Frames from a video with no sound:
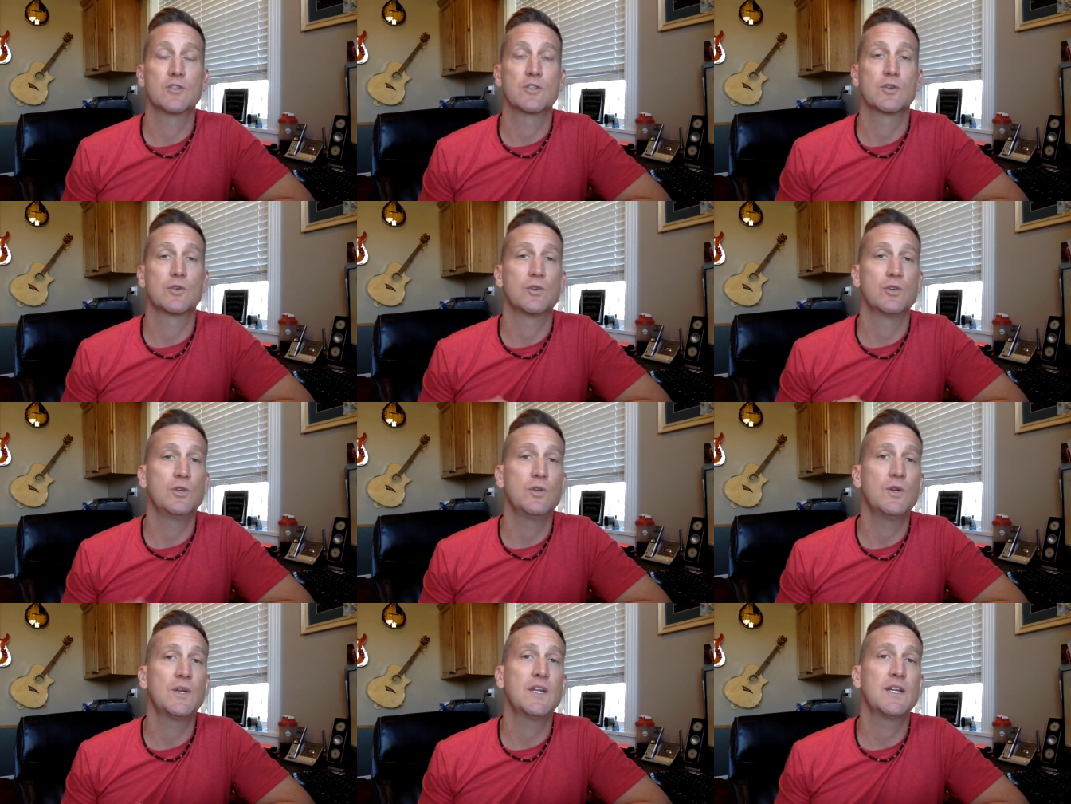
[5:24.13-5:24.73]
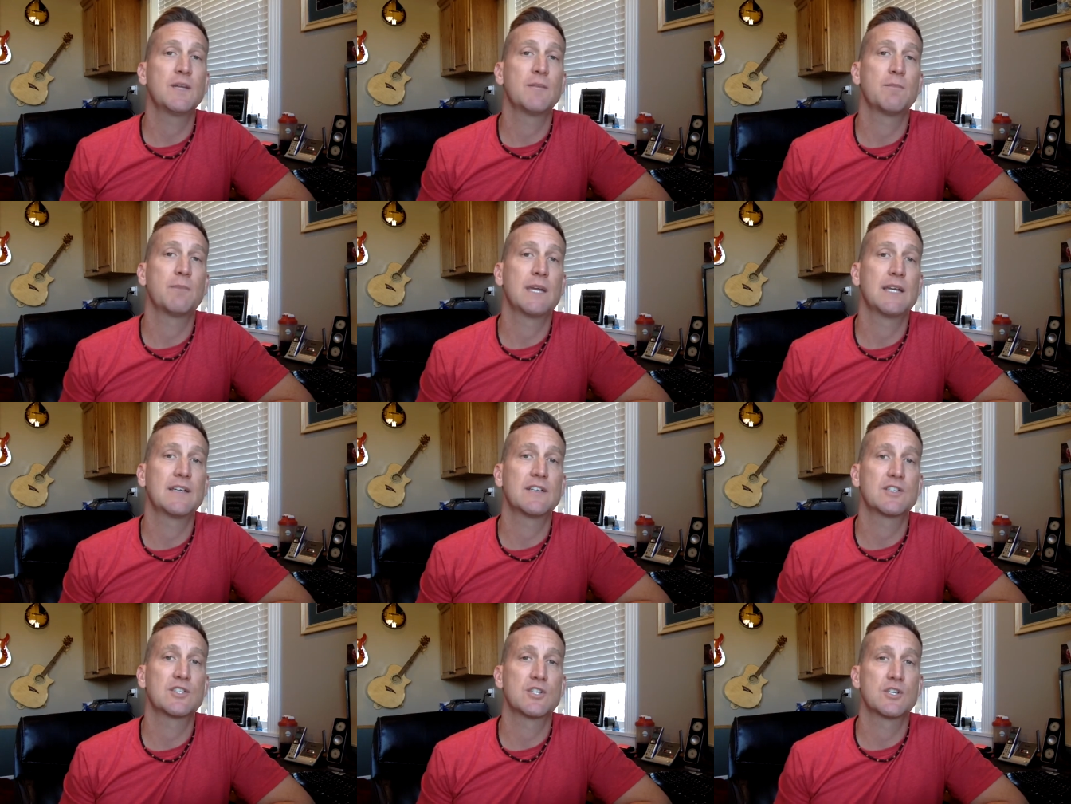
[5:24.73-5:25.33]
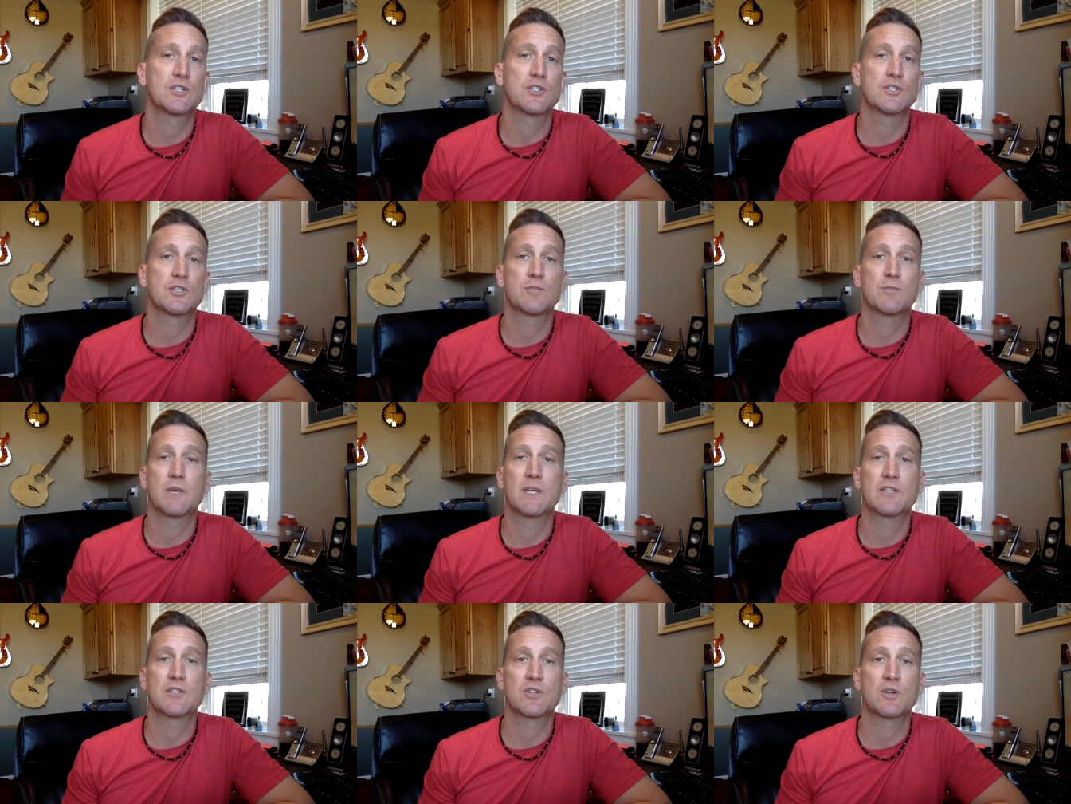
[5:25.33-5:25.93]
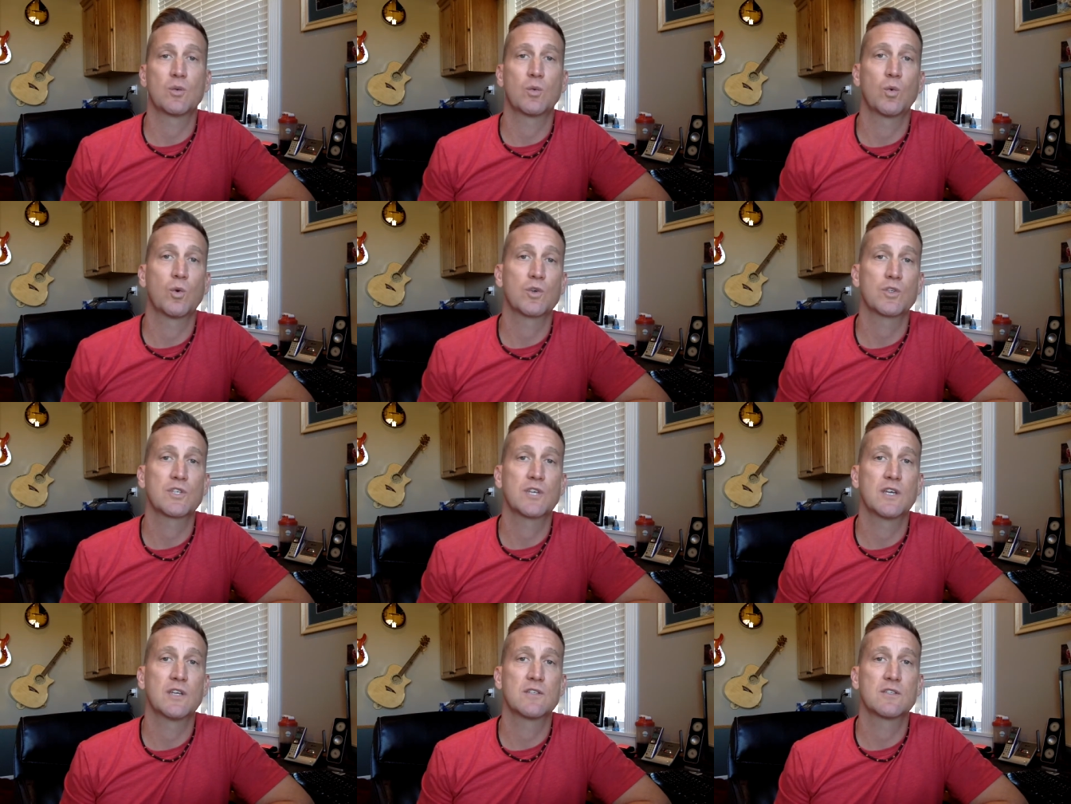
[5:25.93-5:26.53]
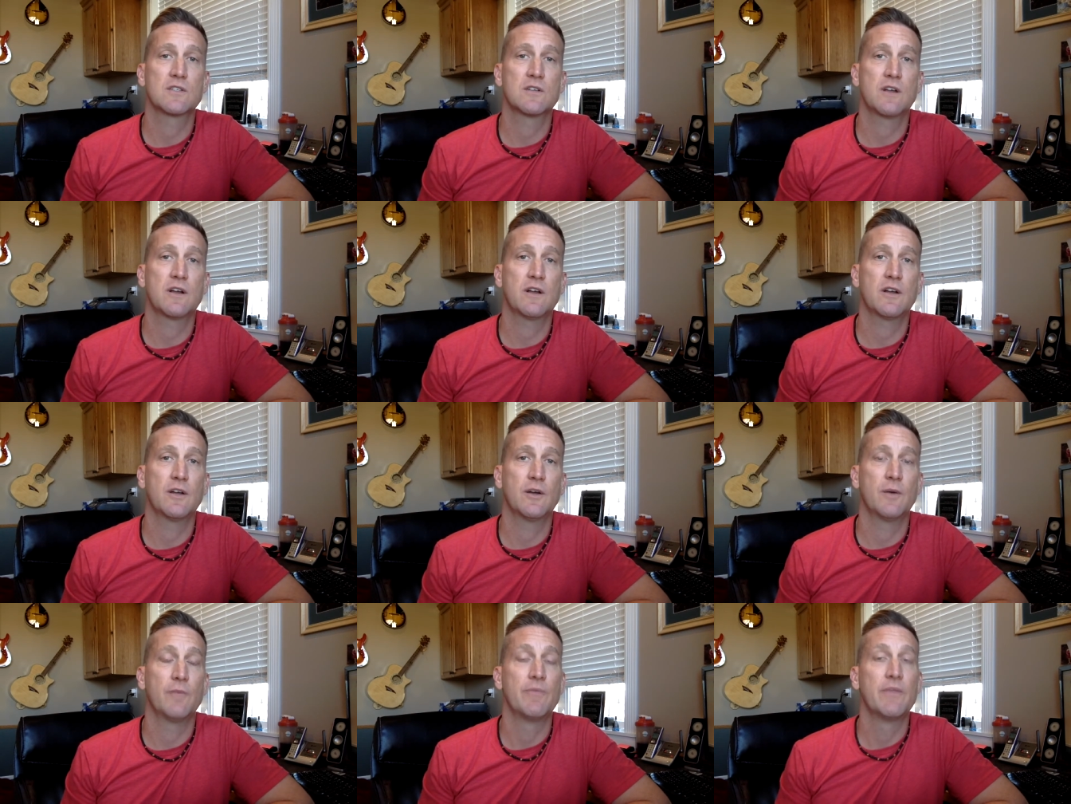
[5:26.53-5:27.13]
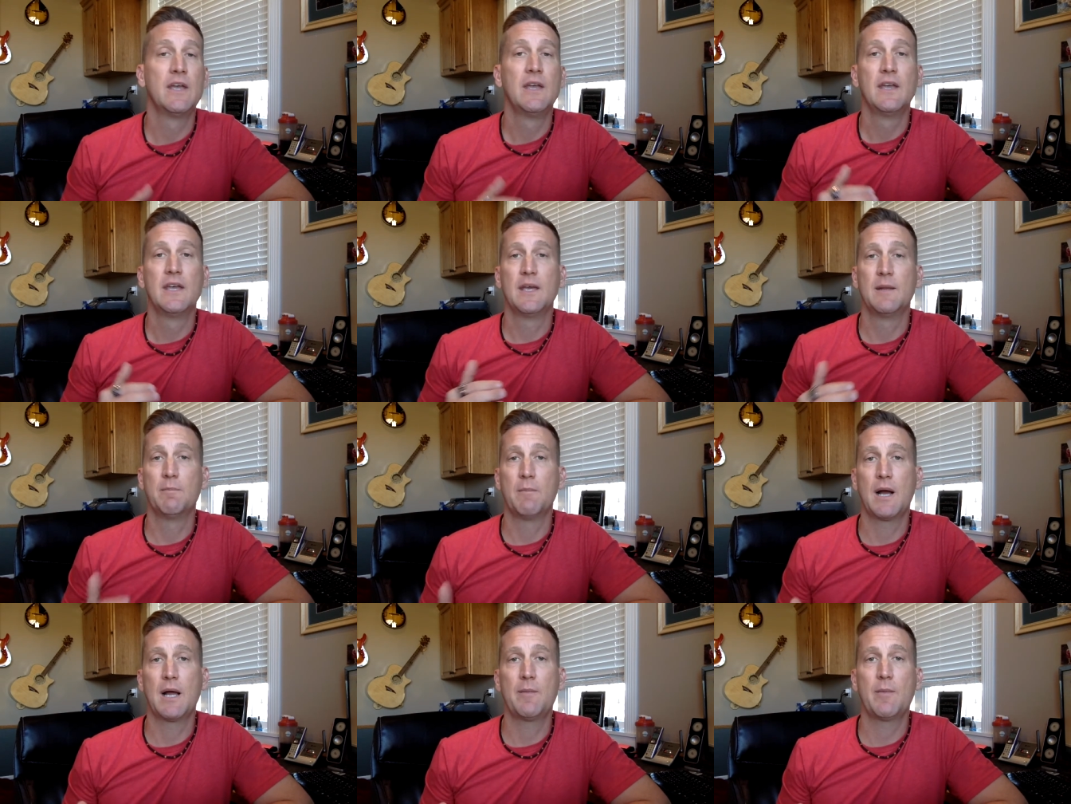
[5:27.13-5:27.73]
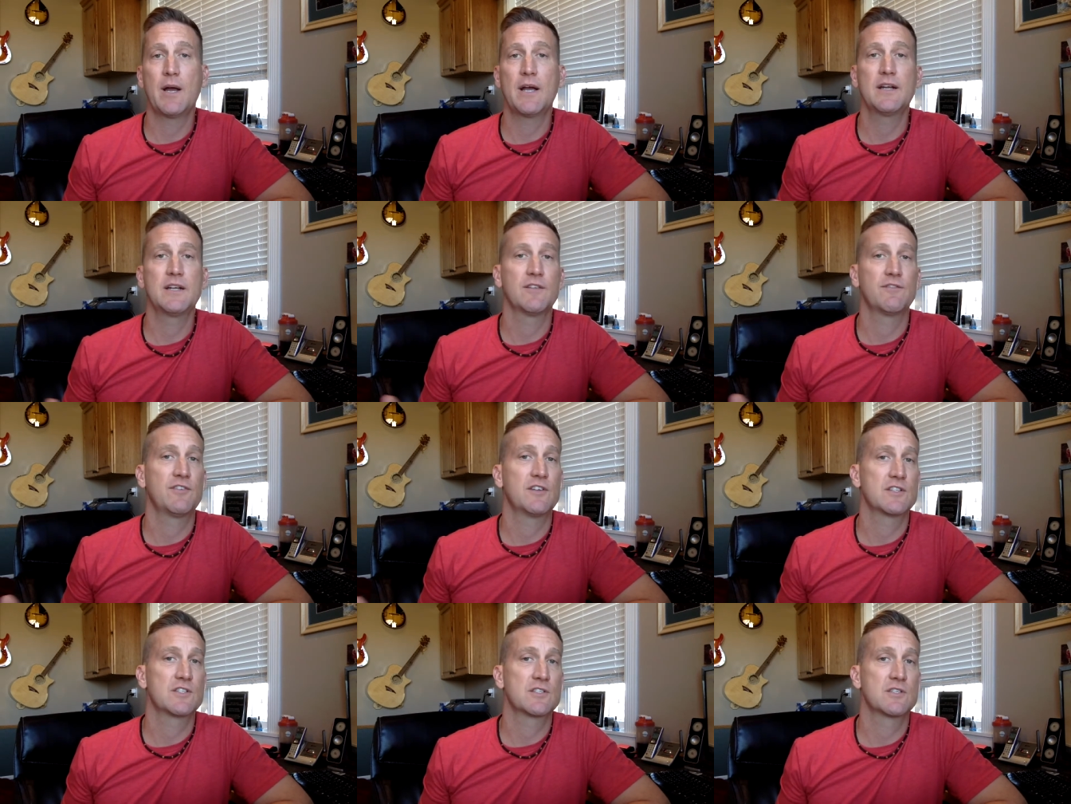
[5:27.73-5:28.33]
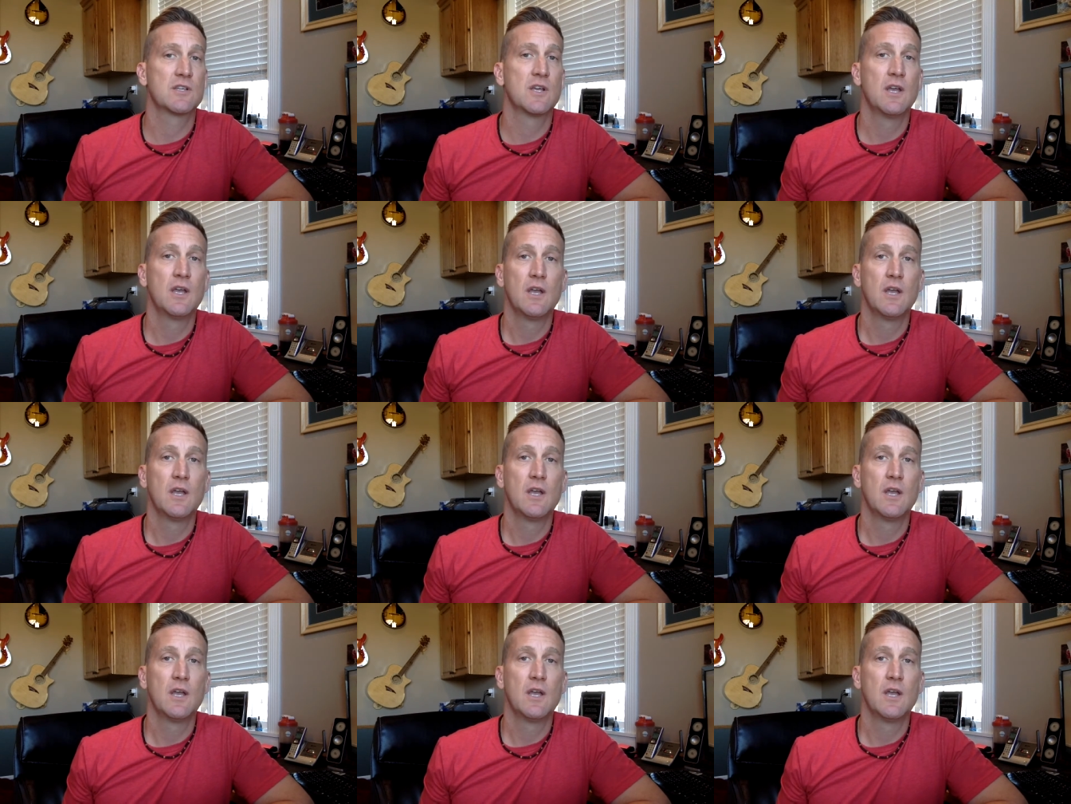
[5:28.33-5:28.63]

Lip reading: So you need to make decisions based on worst-case scenario. In my mind, if it's